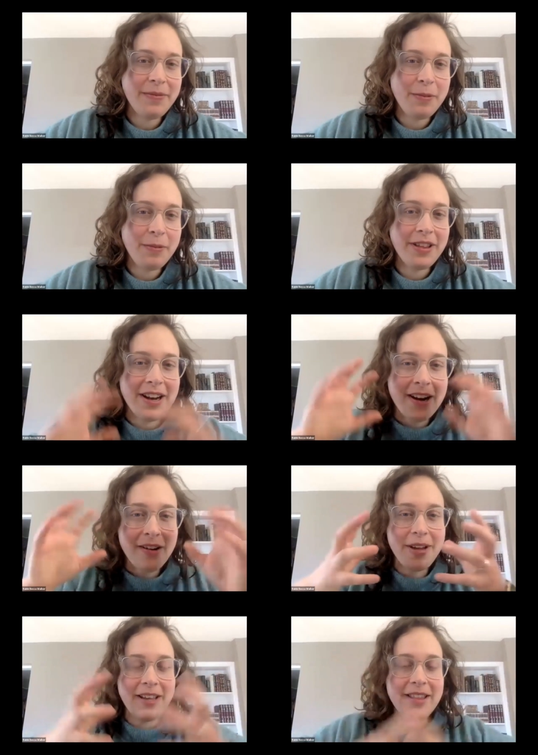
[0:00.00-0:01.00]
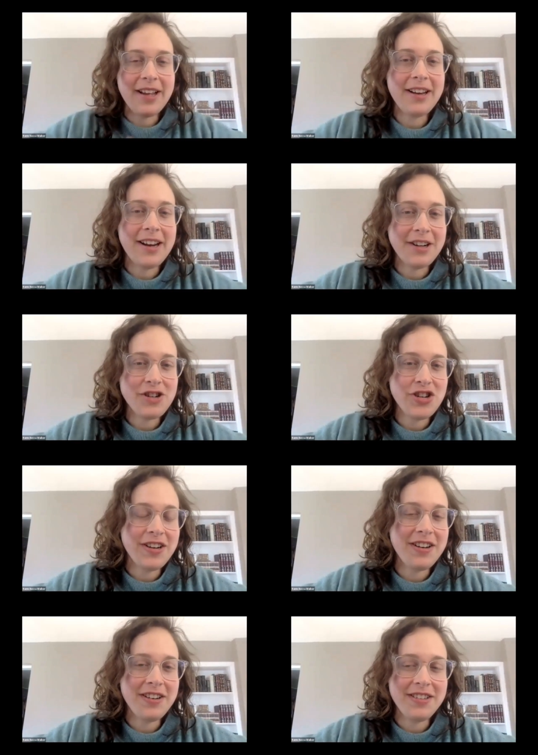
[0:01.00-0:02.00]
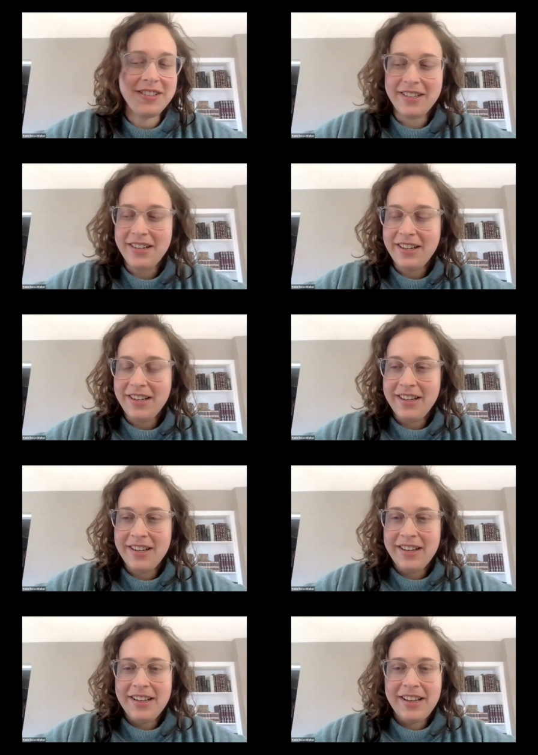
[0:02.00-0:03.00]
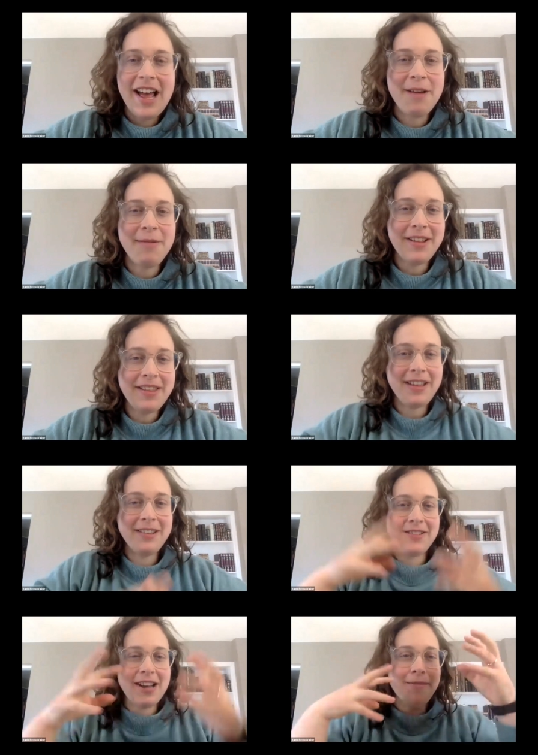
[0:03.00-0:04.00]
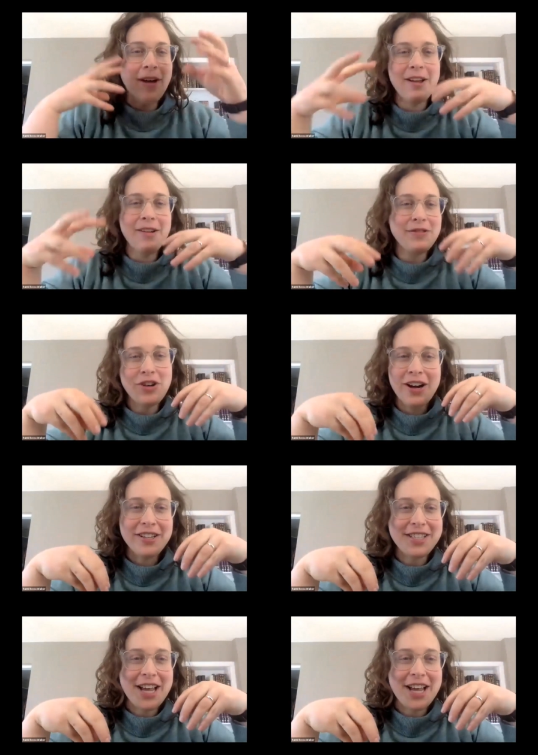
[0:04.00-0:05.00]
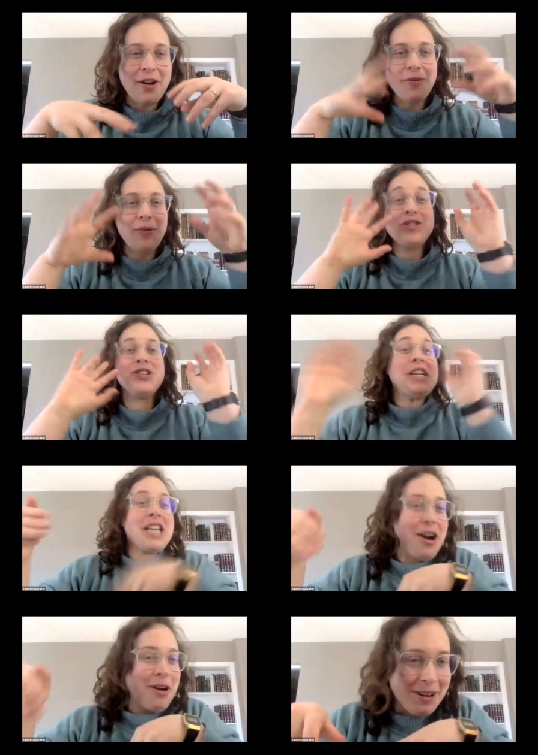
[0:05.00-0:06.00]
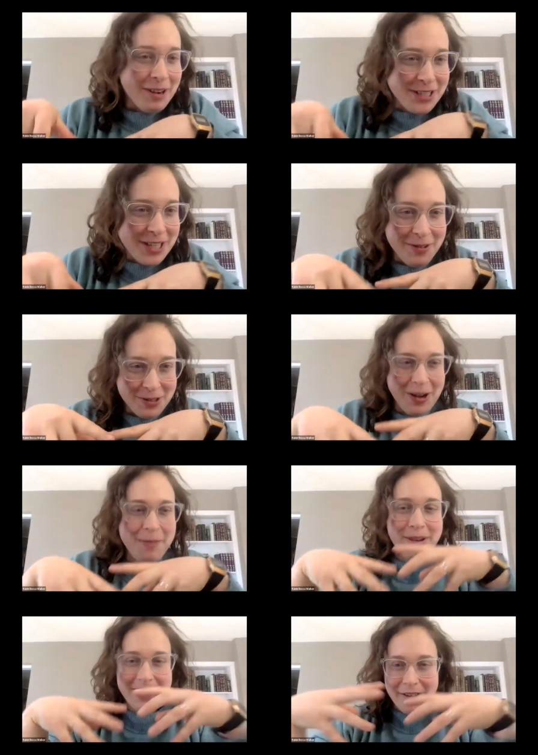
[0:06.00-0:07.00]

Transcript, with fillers: for pointing that out and making that connection. And yeah i mean i think there's i'm not trying to say oh we shouldn't care about ourselves right but